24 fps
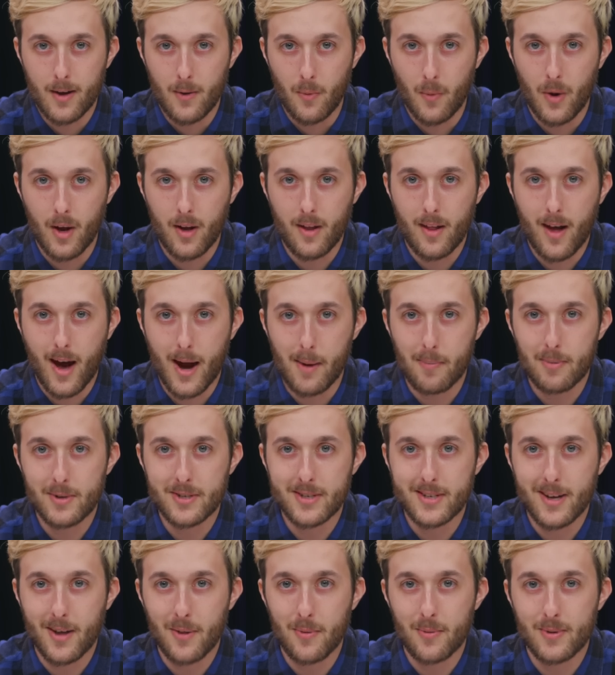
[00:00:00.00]
Well,
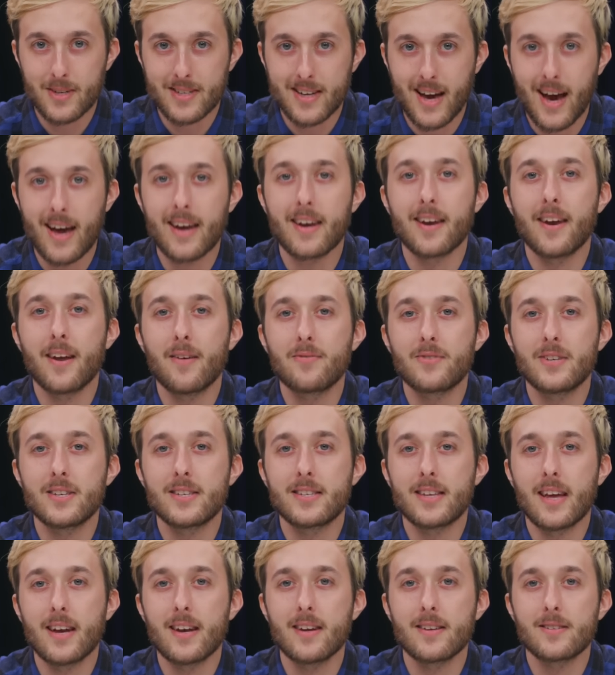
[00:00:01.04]
Hyperstealth was kind enough to
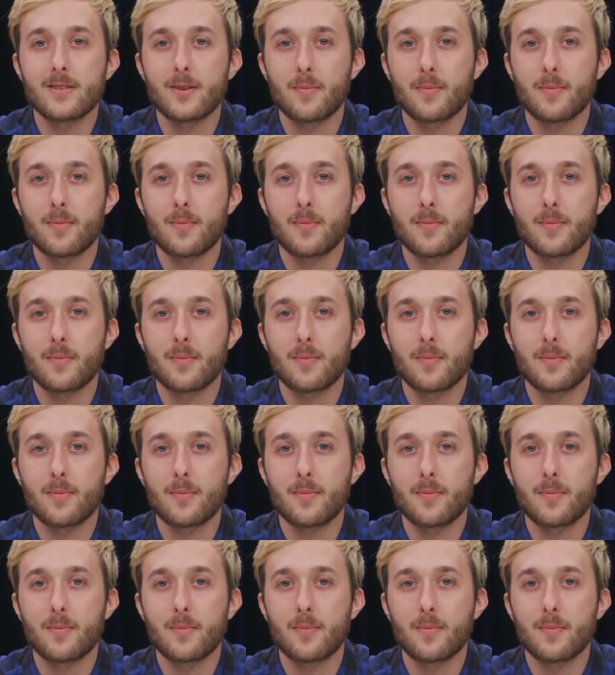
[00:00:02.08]
send us